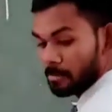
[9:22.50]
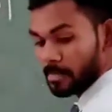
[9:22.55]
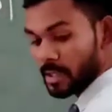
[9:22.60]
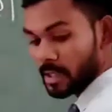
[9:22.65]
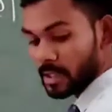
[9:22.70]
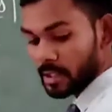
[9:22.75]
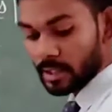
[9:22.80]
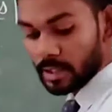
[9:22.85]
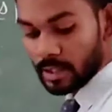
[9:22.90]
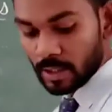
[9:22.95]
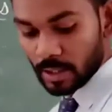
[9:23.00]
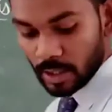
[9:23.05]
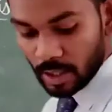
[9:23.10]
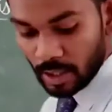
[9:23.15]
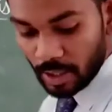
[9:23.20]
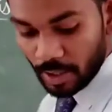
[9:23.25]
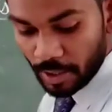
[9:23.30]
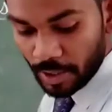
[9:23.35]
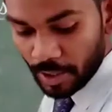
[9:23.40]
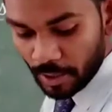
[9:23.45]

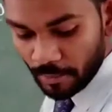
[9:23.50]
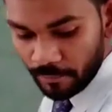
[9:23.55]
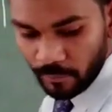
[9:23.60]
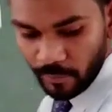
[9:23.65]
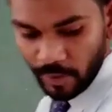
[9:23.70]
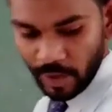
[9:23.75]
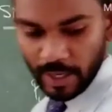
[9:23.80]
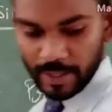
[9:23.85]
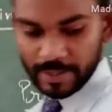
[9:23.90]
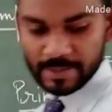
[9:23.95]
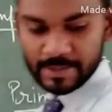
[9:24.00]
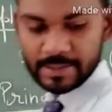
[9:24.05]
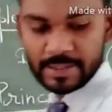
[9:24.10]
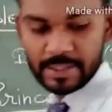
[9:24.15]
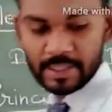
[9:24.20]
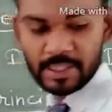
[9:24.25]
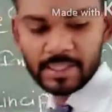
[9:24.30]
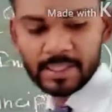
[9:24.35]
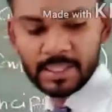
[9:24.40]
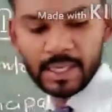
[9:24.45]
Means if I
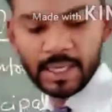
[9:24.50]
say